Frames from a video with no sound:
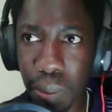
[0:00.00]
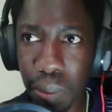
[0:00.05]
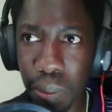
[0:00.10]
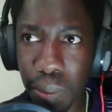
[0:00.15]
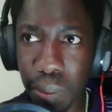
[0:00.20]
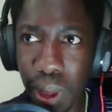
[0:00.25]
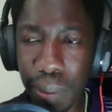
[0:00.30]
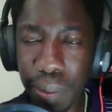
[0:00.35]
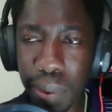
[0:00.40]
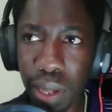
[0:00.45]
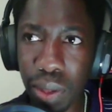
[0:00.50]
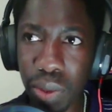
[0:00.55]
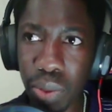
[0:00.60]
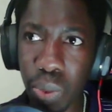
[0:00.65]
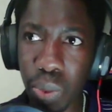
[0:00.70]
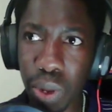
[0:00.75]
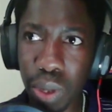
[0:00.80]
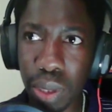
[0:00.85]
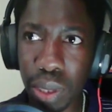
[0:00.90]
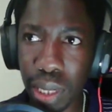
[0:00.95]
maybe it's
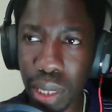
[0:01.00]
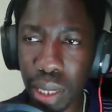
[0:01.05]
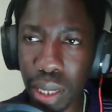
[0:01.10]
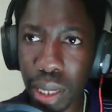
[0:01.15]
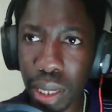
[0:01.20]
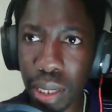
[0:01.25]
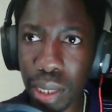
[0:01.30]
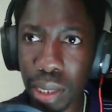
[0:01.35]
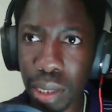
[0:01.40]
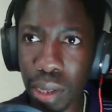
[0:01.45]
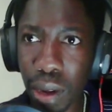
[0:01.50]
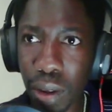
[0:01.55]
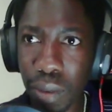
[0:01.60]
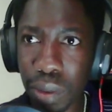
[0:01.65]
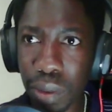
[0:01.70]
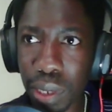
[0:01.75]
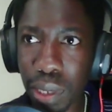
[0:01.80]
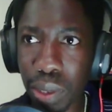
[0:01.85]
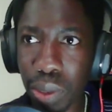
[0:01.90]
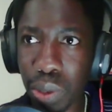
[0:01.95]
worth
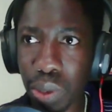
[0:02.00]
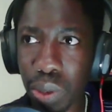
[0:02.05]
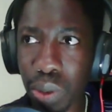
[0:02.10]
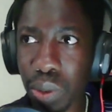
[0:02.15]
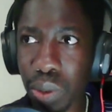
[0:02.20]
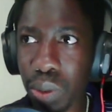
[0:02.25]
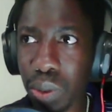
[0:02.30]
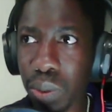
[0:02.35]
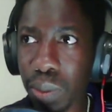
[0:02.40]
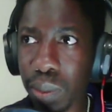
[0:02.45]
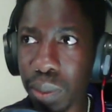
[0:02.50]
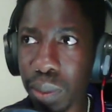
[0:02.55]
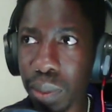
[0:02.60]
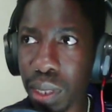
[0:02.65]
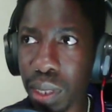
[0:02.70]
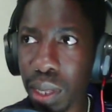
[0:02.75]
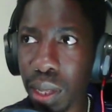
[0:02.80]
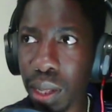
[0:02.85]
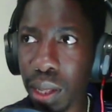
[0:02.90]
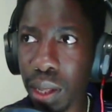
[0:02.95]
delving into
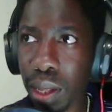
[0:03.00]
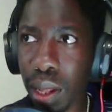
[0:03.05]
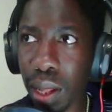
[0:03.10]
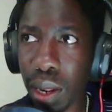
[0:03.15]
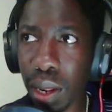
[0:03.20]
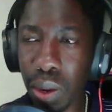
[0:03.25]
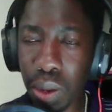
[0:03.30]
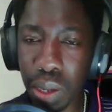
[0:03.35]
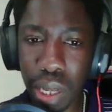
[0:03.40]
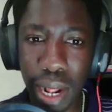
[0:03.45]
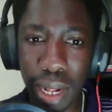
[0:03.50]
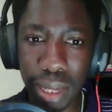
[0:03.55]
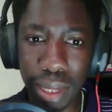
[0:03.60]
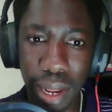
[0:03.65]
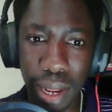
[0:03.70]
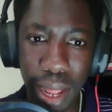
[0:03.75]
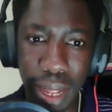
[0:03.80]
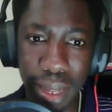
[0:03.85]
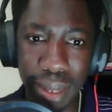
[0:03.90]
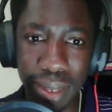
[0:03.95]
looking at the
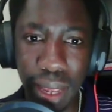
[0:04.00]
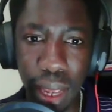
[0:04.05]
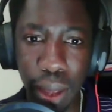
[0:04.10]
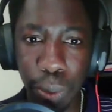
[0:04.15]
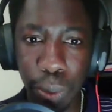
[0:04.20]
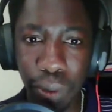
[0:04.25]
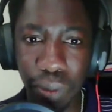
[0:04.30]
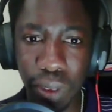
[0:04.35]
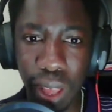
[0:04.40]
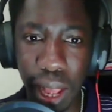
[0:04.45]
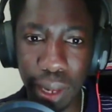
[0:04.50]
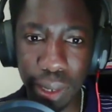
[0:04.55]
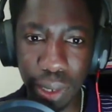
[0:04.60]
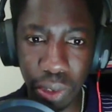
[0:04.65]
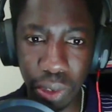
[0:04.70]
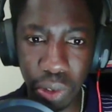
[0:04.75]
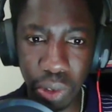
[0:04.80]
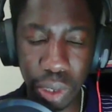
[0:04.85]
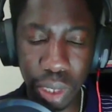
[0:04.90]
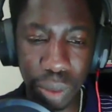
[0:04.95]
landscape of cancer
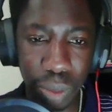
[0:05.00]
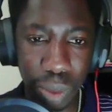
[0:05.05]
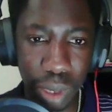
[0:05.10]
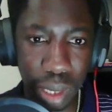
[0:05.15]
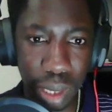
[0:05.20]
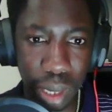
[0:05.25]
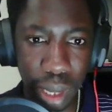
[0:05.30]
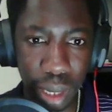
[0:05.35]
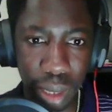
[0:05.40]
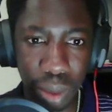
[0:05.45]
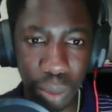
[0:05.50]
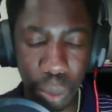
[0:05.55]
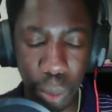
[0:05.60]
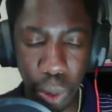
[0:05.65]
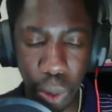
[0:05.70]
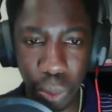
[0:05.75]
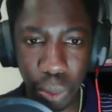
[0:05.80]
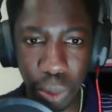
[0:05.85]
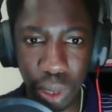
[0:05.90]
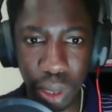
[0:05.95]
treatments at the
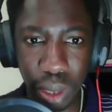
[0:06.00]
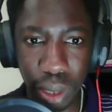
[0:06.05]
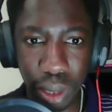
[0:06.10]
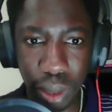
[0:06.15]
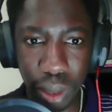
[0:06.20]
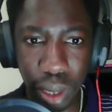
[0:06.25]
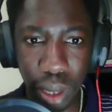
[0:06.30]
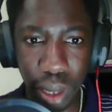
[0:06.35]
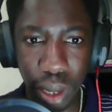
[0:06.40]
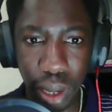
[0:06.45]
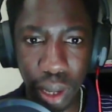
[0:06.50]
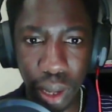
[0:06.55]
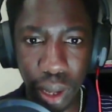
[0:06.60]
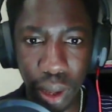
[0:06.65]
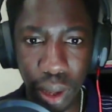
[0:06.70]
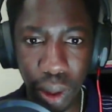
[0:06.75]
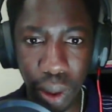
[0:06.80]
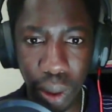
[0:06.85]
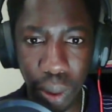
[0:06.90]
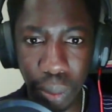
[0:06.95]
moment.
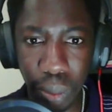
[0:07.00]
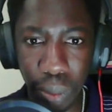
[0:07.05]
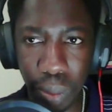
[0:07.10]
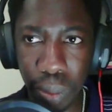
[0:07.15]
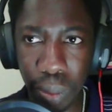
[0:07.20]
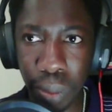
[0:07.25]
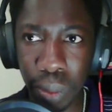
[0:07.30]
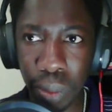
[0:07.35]
Um,